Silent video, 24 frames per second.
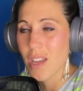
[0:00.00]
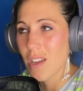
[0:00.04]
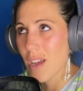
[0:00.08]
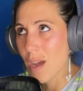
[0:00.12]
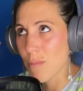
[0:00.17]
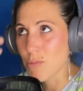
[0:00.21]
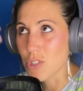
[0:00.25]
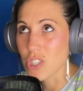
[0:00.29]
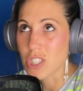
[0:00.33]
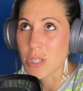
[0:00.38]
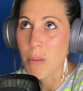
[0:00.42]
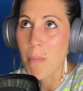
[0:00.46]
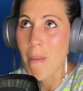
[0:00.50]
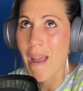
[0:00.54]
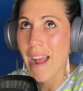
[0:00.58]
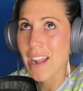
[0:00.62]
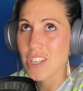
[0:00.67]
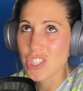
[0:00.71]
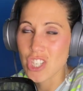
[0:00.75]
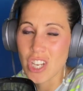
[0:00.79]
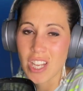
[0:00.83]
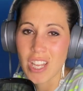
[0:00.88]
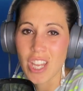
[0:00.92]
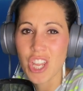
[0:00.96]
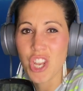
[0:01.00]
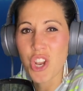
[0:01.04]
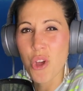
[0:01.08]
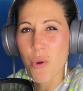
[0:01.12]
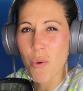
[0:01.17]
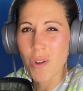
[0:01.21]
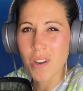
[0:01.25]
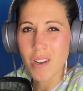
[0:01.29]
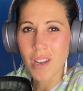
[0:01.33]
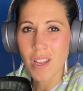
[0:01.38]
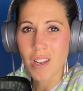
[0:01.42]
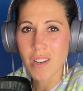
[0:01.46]
I'm just imagining, you know,
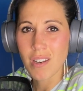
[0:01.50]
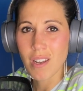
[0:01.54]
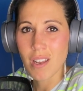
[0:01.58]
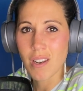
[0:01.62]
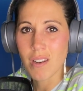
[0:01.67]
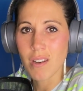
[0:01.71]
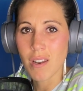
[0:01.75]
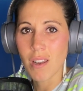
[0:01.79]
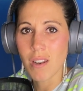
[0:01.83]
in, in, in,